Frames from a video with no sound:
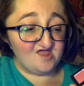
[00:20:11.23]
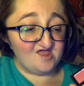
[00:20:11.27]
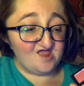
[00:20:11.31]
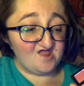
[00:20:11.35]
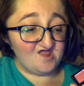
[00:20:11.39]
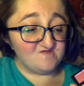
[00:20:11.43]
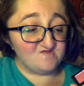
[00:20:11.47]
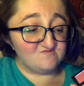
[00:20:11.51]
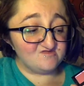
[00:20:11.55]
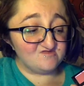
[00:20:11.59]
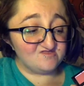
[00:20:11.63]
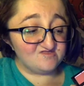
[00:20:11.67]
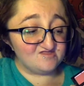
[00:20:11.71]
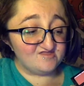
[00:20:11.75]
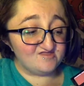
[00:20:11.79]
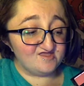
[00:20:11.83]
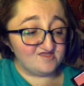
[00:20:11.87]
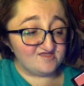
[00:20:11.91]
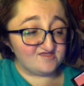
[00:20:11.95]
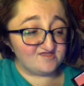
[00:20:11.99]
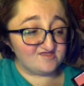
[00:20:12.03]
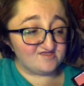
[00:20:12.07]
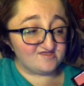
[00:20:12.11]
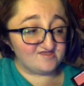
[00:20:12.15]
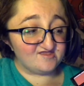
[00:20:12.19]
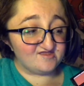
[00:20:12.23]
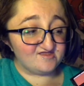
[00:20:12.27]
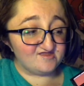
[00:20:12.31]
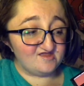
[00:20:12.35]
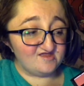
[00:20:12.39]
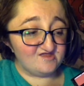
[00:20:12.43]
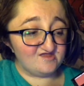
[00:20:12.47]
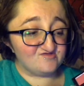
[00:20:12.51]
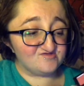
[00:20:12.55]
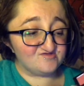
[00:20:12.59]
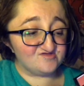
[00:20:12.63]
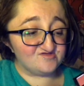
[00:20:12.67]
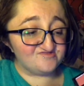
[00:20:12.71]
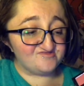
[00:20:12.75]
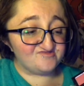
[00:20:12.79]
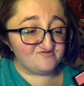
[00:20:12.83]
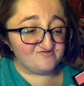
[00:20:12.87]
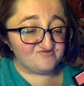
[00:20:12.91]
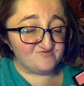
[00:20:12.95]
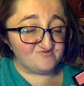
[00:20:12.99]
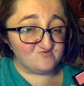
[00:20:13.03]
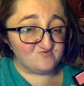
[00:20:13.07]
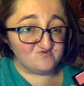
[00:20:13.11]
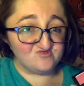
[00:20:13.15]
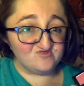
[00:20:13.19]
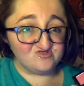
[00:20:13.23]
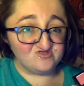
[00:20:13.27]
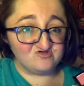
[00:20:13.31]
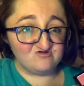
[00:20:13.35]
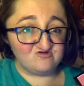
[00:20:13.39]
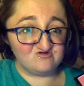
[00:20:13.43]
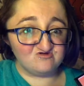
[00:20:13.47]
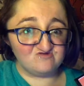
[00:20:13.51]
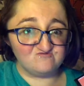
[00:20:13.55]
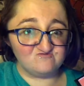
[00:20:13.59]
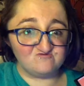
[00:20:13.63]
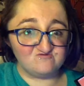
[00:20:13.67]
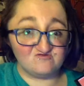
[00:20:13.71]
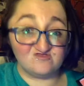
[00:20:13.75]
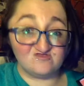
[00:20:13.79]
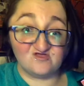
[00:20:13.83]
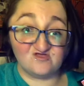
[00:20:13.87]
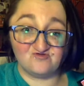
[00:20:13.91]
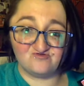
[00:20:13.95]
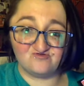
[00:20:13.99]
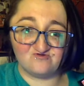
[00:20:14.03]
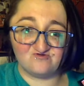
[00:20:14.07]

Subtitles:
I really like it. I think it's also really good for like